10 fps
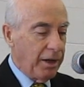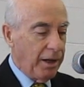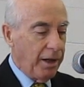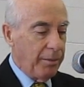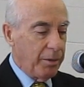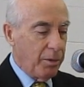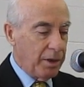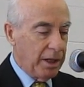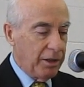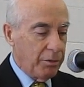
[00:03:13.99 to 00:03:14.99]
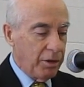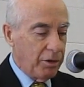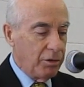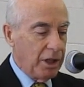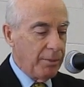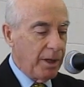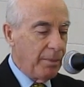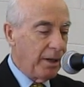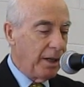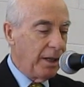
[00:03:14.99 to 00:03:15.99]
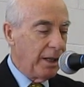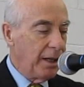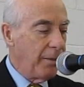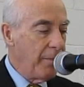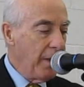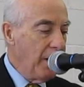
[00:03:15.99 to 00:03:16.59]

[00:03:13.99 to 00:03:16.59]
Um, I won't get into it too deeply, but in the um,